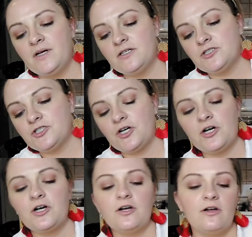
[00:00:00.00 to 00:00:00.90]
I'm not
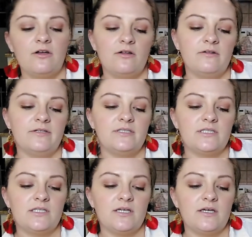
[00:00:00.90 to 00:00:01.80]
sure. Let's
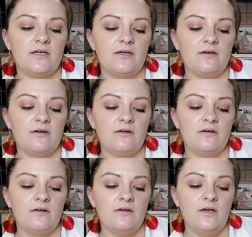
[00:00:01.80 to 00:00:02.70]
see.
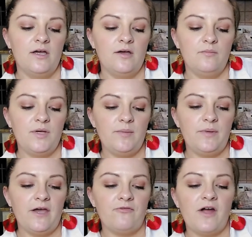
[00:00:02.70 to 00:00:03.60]

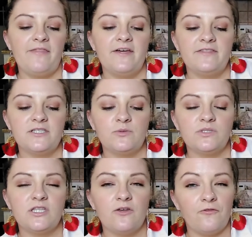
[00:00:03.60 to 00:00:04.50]
BPA for, I think this
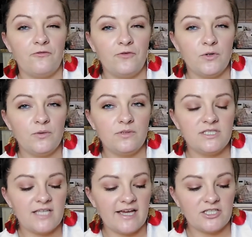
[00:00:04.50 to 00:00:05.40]
was in the food
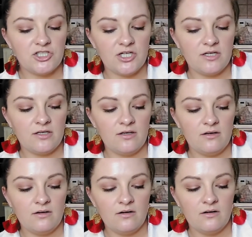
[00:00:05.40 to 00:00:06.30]
section.
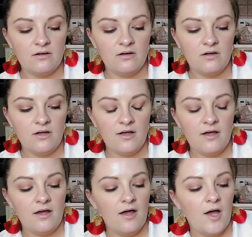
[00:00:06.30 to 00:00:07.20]

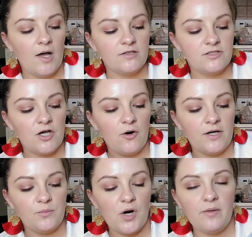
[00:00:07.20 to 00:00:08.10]
So
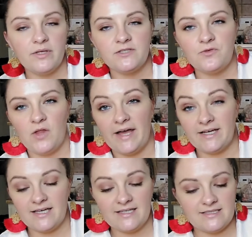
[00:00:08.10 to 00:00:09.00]
it probably is for
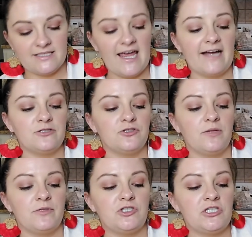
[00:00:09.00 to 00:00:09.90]
like kids snacks or
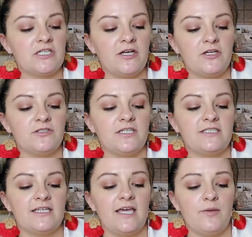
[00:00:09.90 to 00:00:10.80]
something. She's going to use
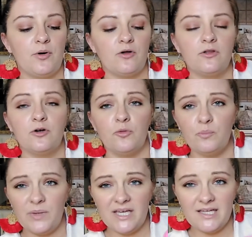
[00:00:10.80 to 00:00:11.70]
it to keep her
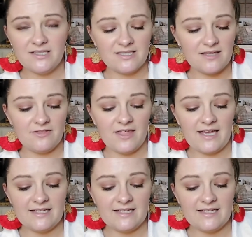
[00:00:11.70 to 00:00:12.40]
little beads and